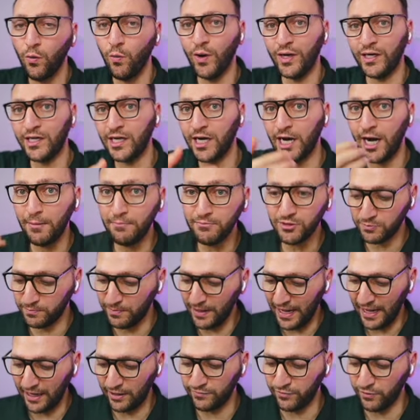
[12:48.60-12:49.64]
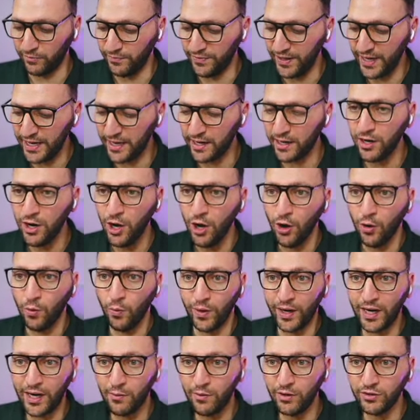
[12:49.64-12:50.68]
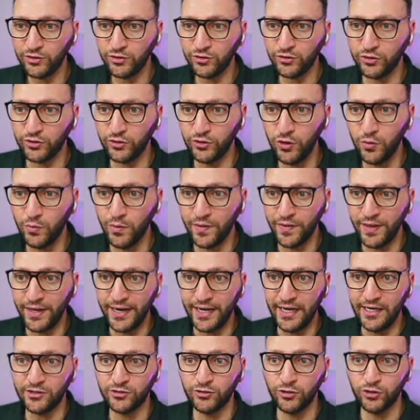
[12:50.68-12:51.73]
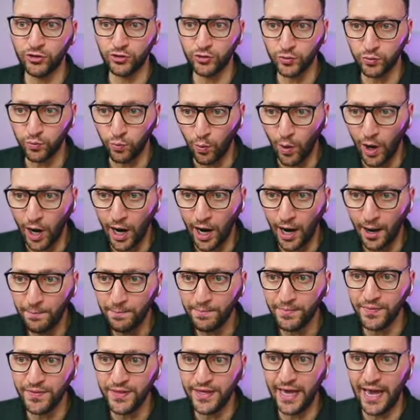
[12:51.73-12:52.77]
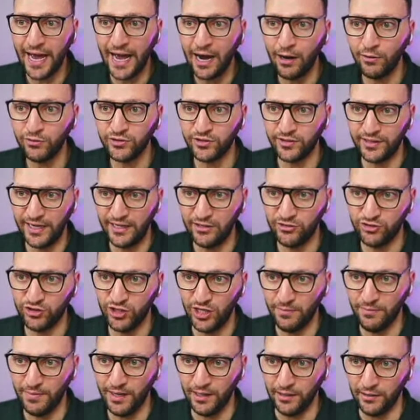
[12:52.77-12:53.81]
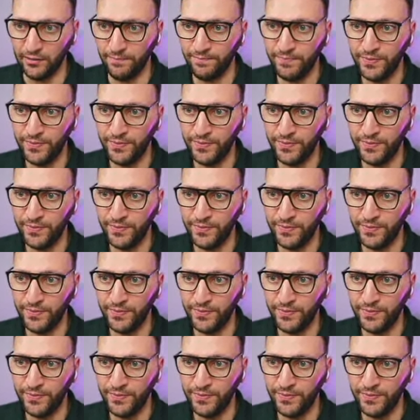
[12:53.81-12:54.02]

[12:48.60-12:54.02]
what comes back from there, what I want you to do with it is to swap the outer H T M L.